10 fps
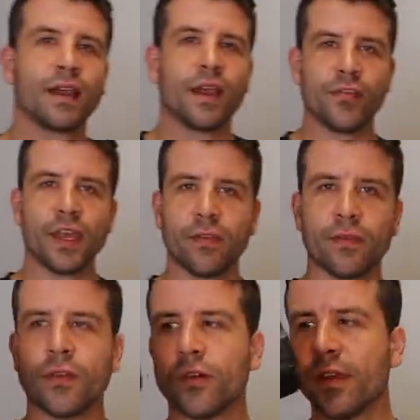And
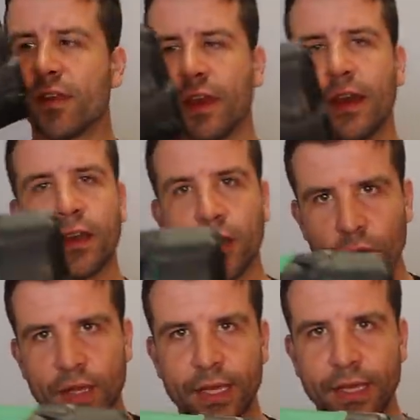then there is the
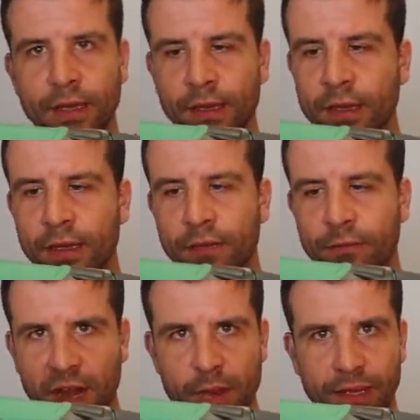Hikoki
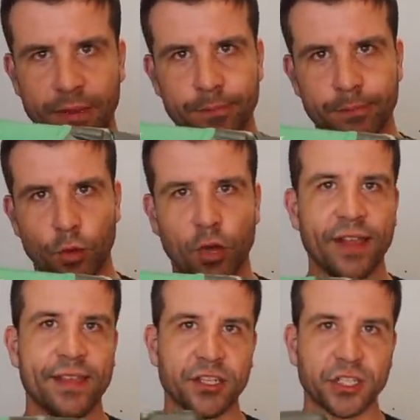framer, or
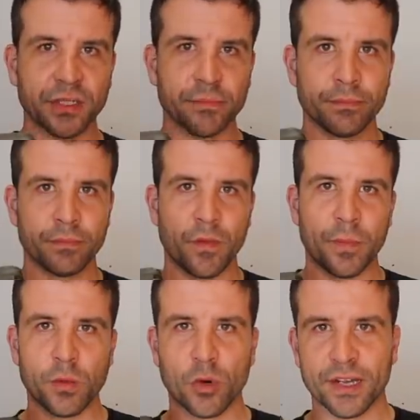Hitachi,
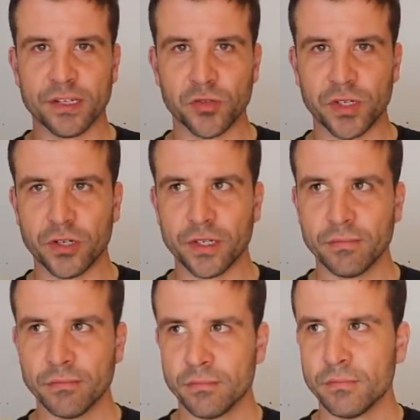depending what country you're in.
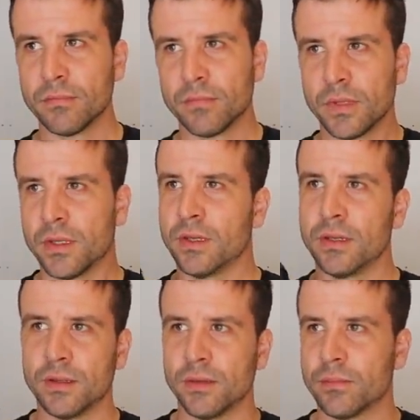
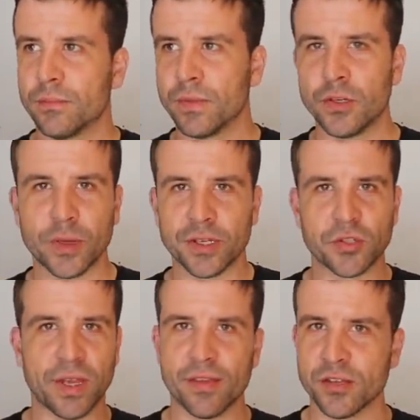They're doing a
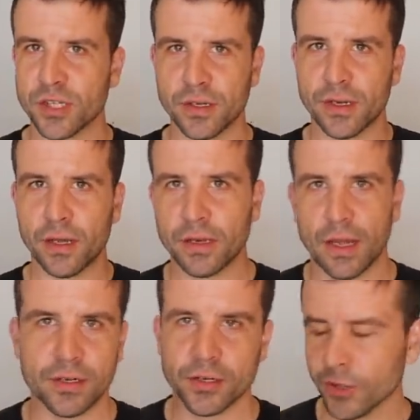transition, I
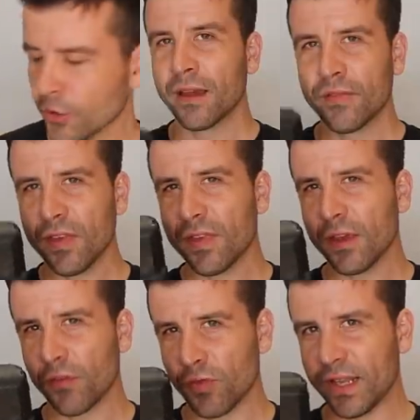don't know. This
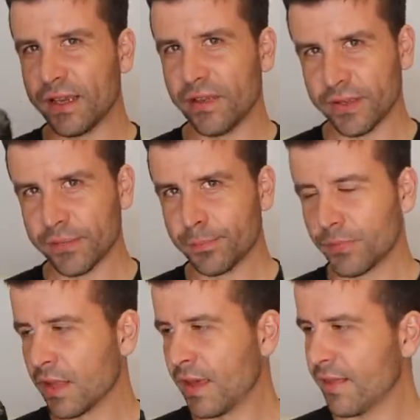thing is really heavy.
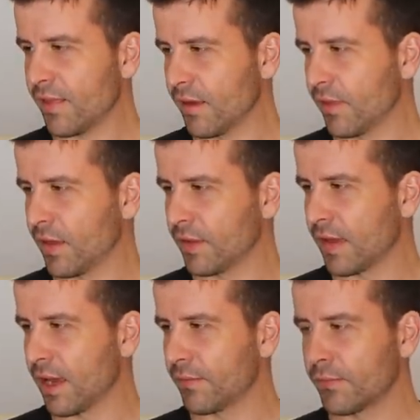That's a thing
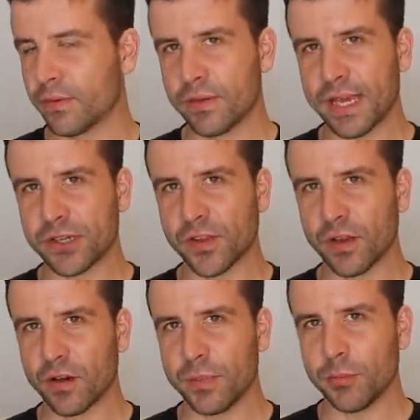that catches a
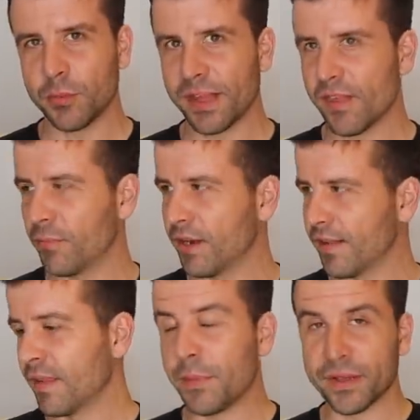lot of people by
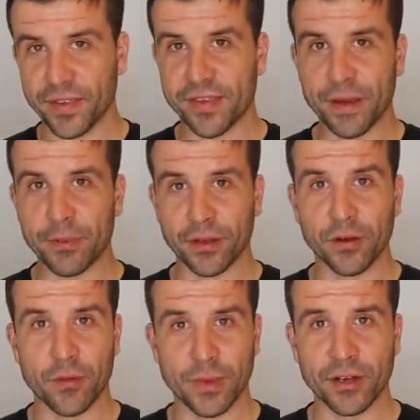surprise. They pick this up and
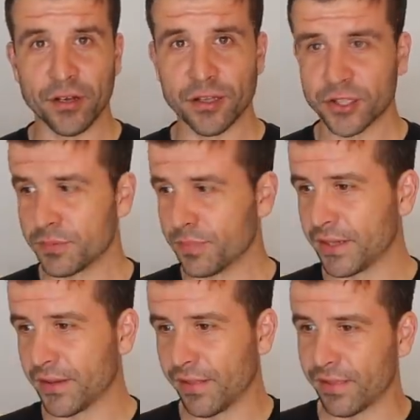go, oh my gosh,
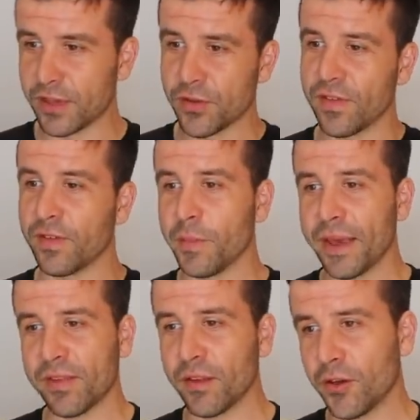because they're used to the
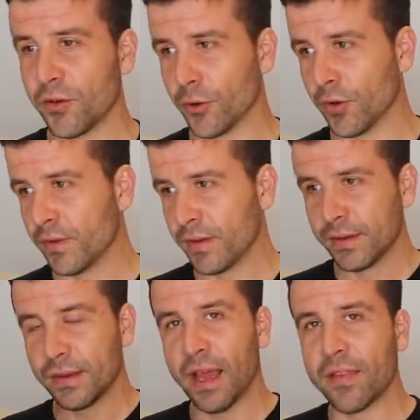Paslode or
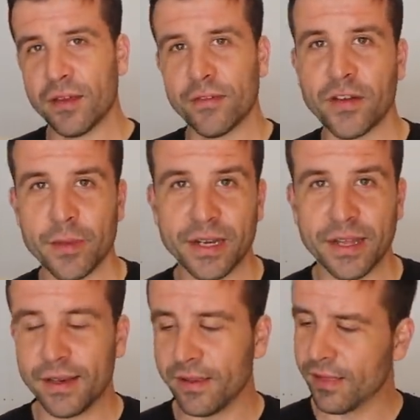other framing
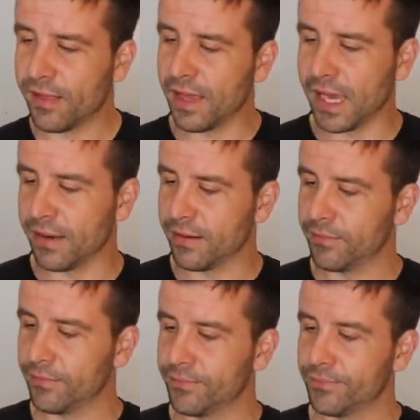nailers. And
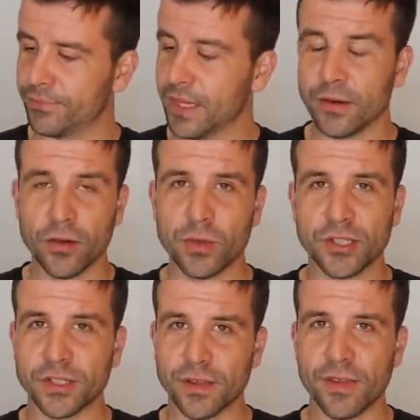yeah, no
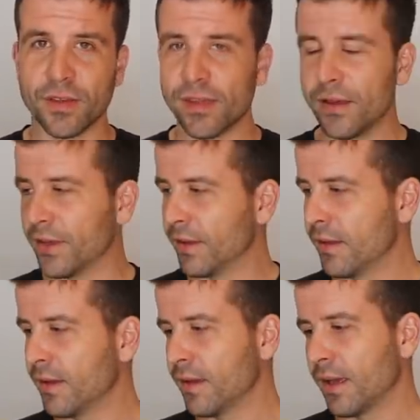question, this thing's heavy.
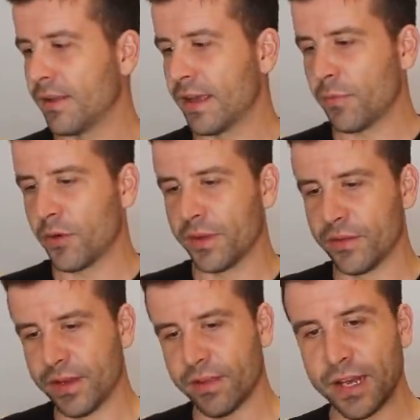And that's probably
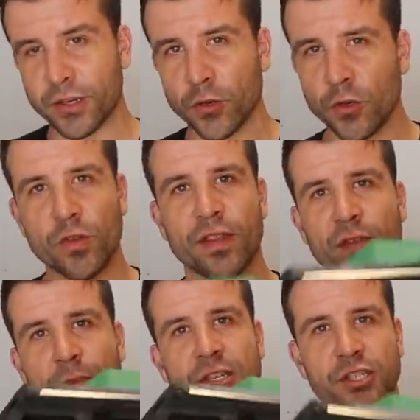the reason I don't use it
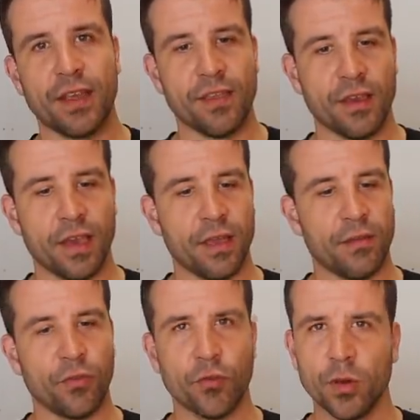as much as I
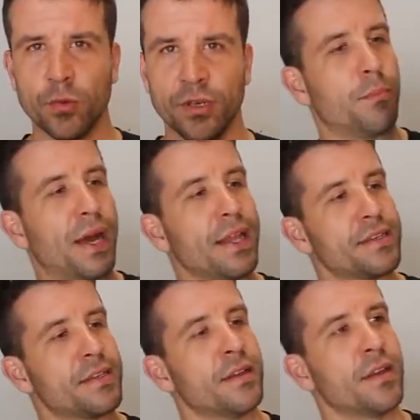thought I would.
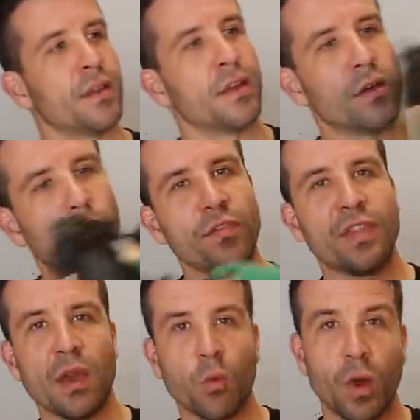But with that